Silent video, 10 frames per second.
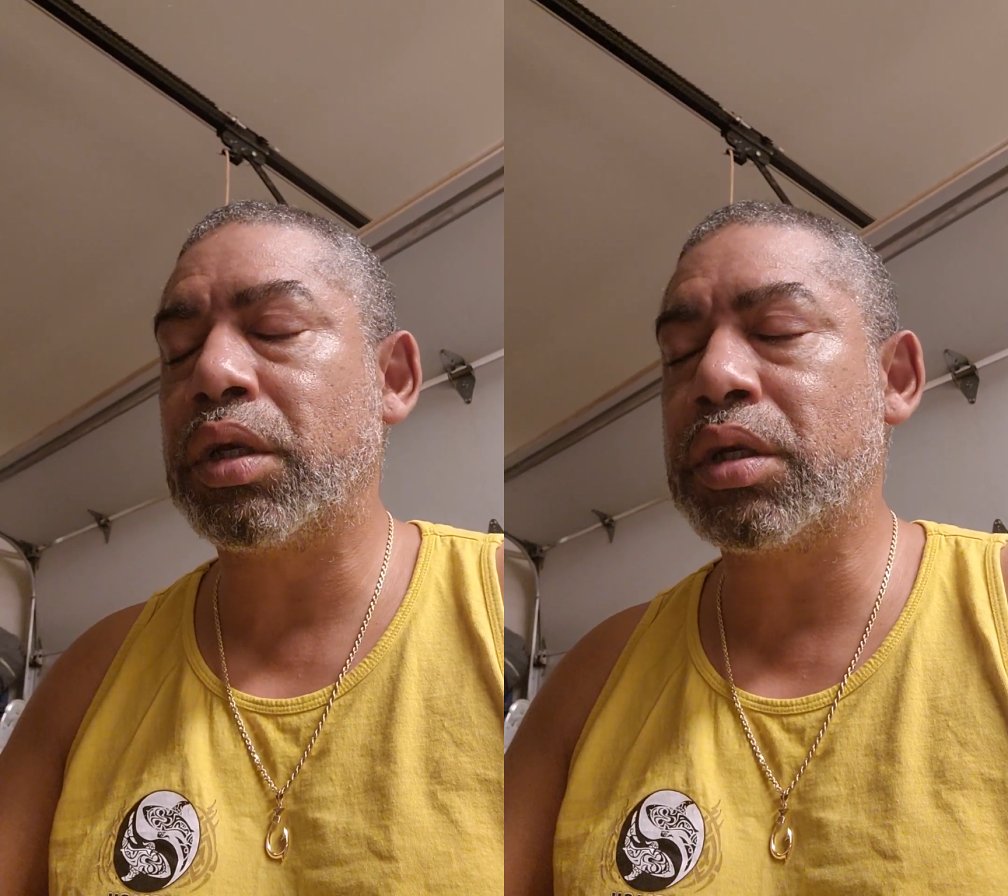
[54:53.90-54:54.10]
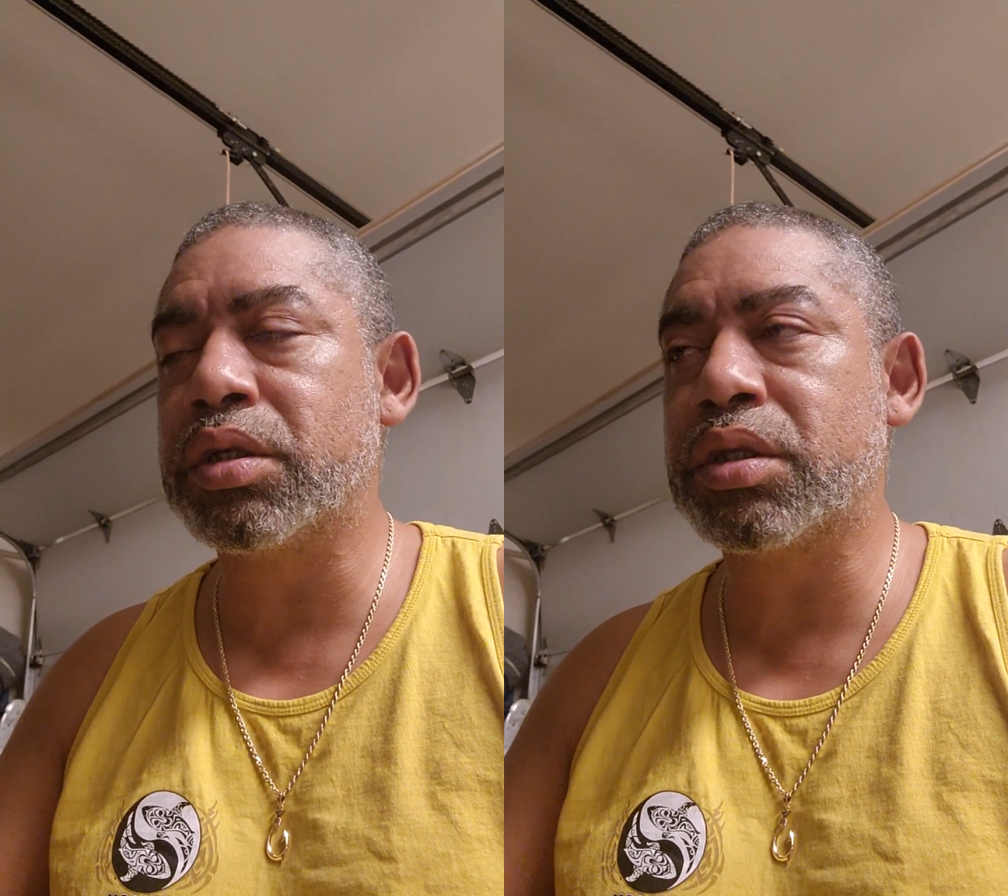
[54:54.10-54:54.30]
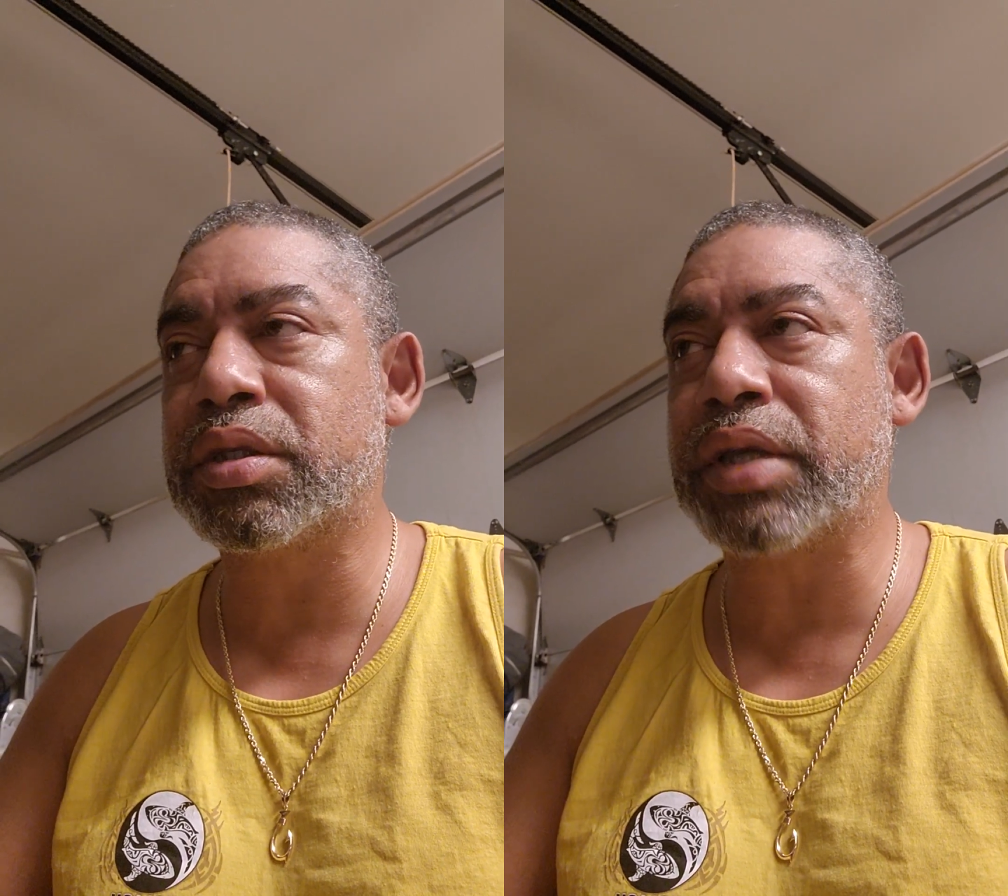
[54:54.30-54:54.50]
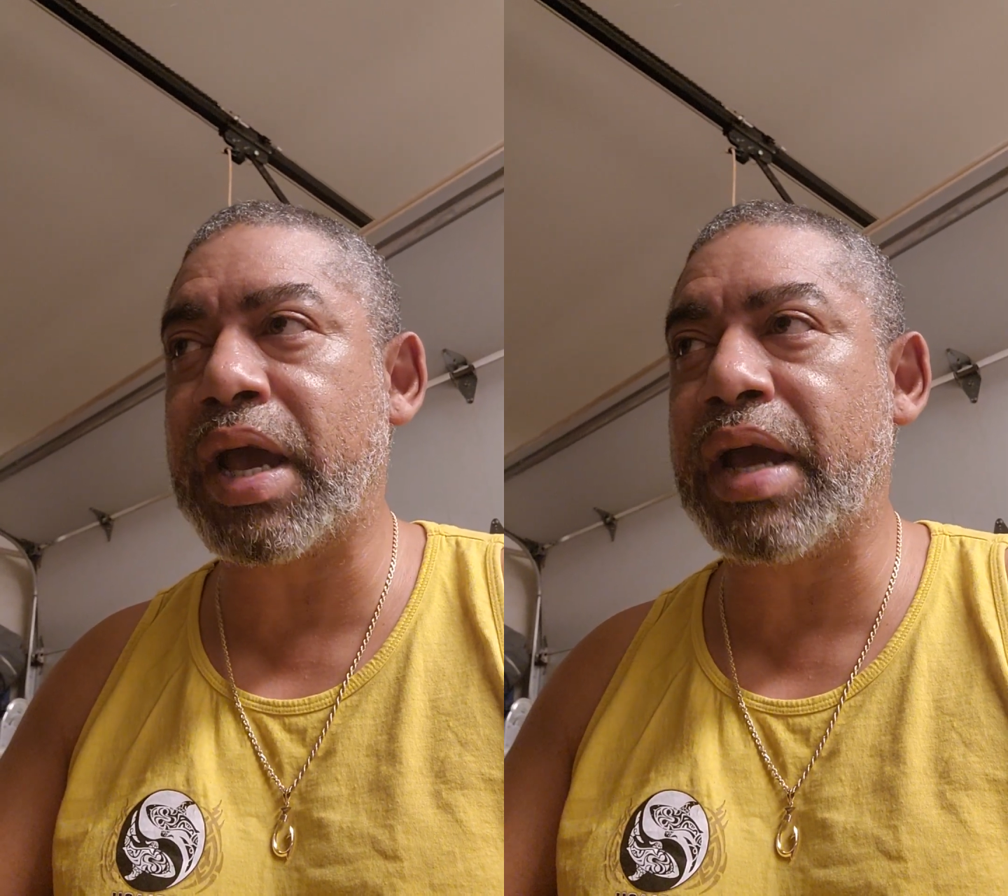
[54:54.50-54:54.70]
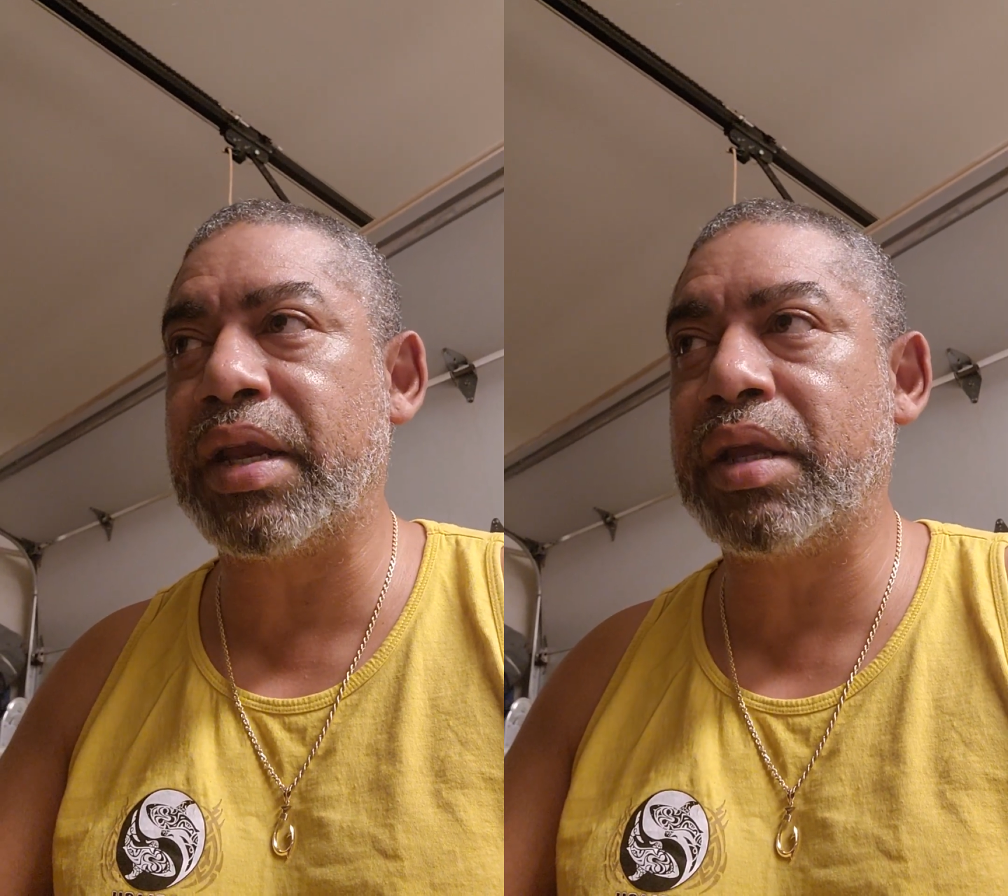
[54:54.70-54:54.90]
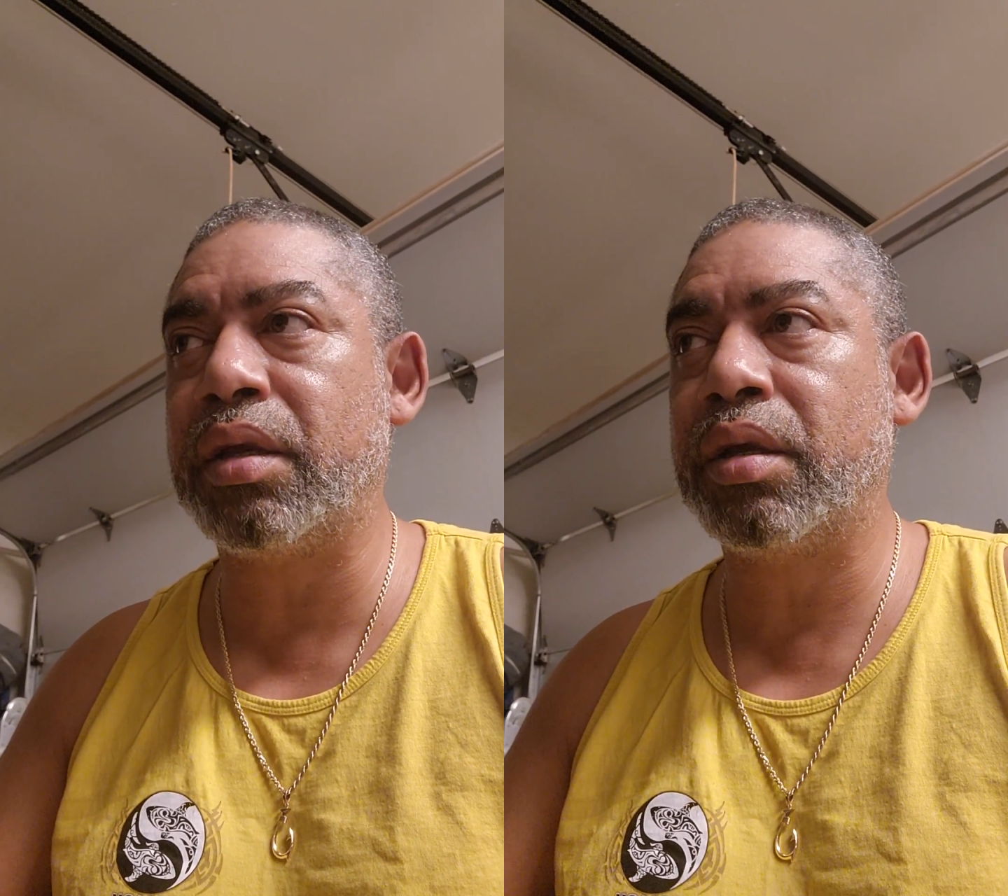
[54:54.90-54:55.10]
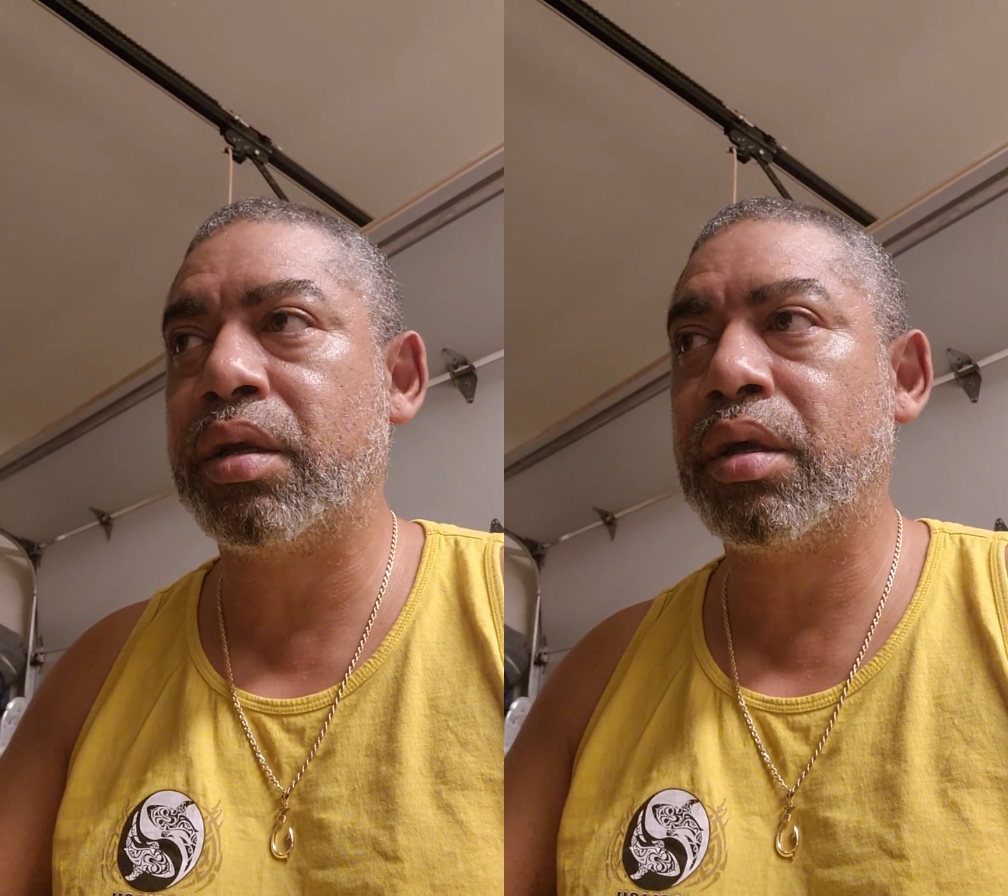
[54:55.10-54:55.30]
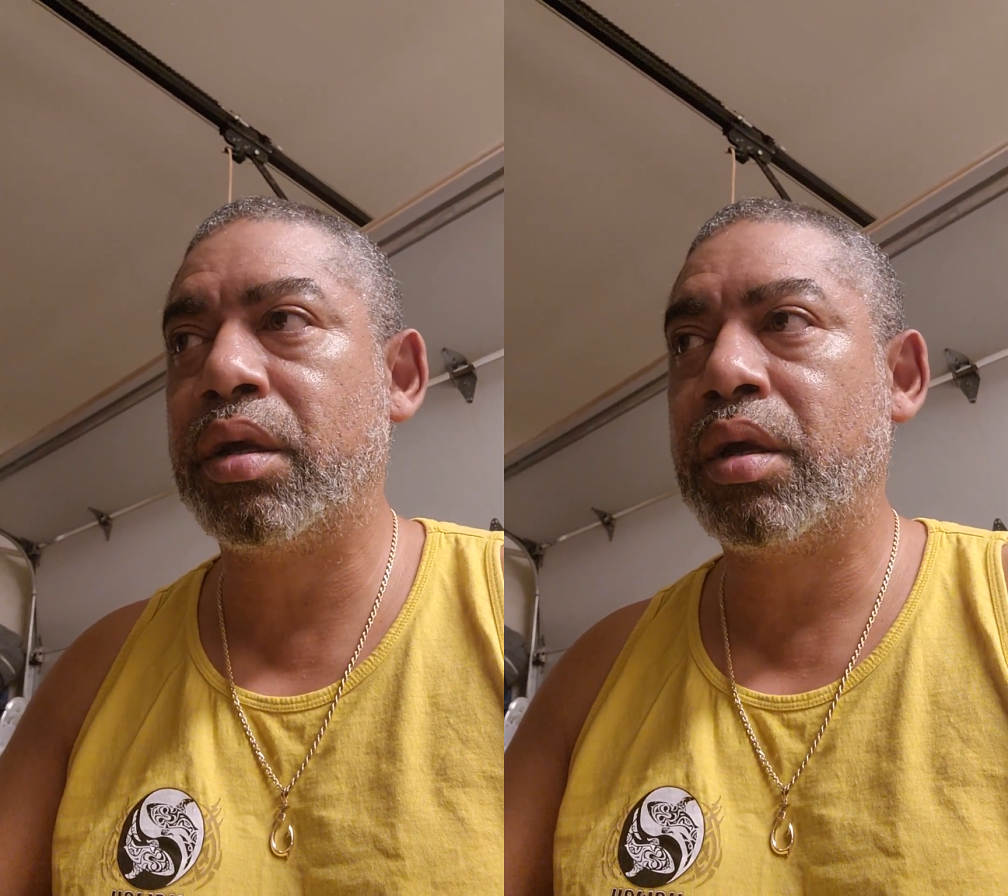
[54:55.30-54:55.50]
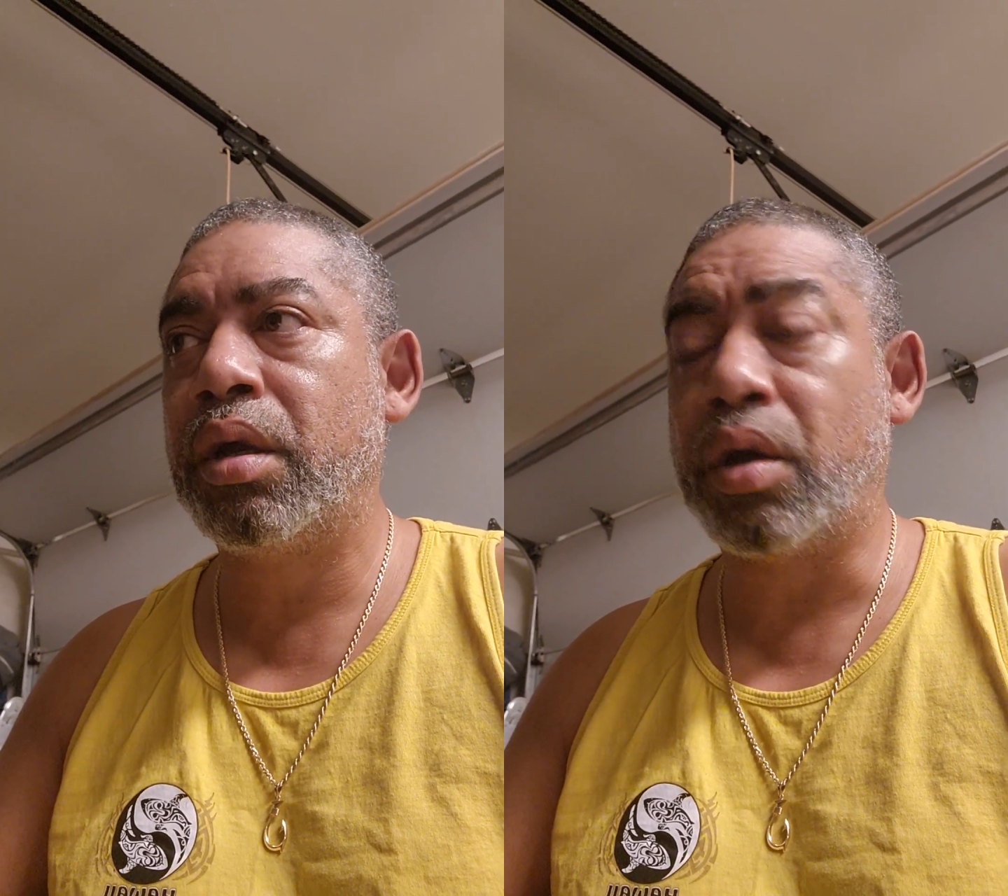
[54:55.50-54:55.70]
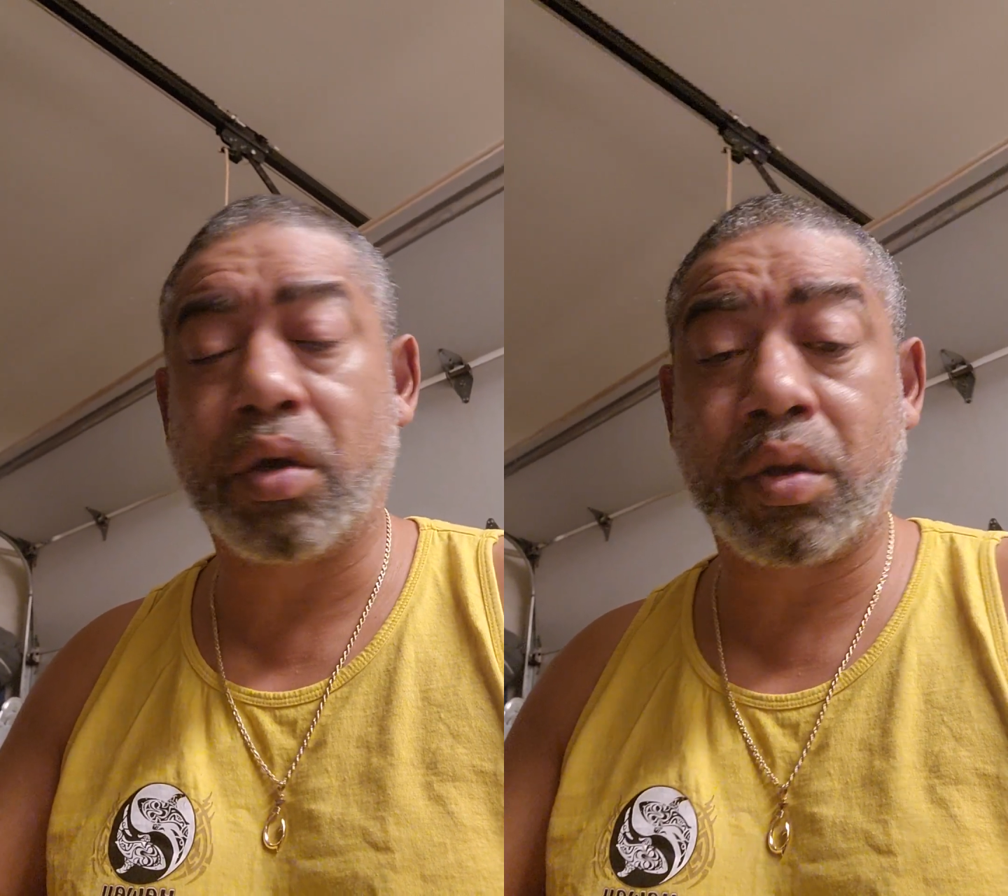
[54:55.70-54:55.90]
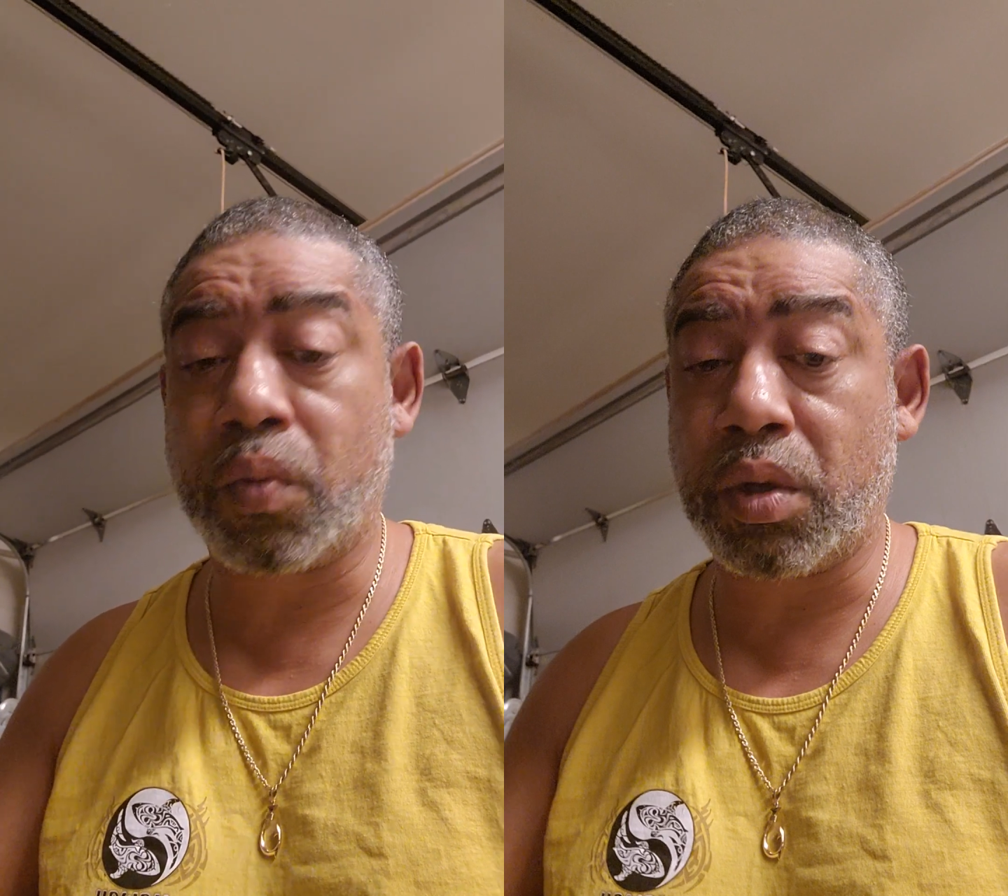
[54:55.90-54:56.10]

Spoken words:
Because society only